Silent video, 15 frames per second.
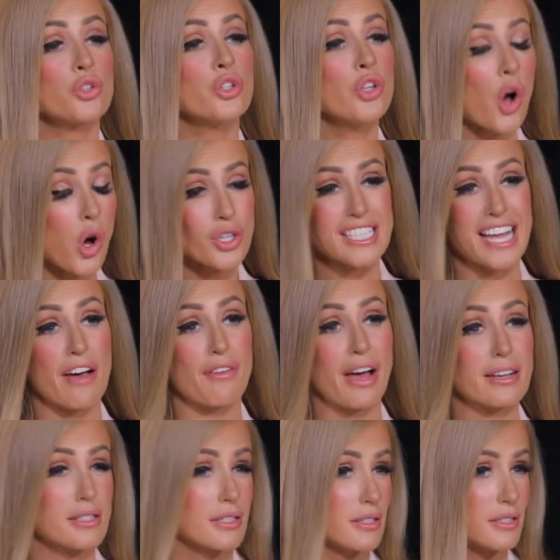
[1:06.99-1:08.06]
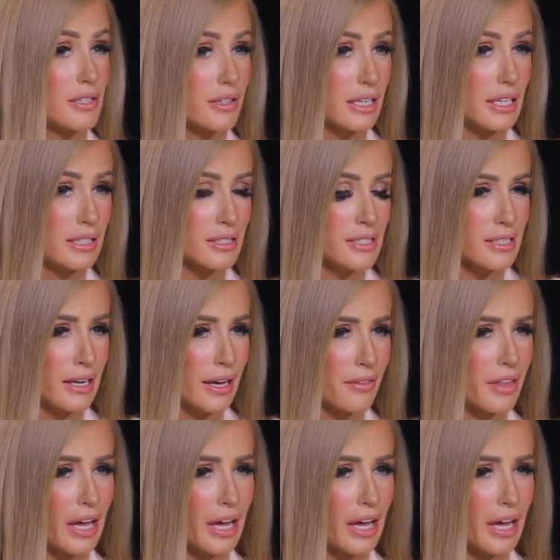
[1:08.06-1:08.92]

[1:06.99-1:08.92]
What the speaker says: not have access to the internet.